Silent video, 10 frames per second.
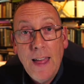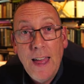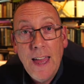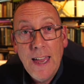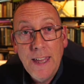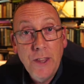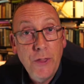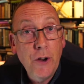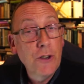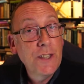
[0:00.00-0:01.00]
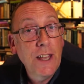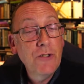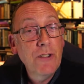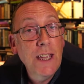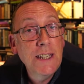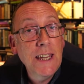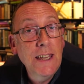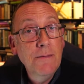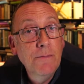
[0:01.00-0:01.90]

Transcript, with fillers: uh, in the third century AD,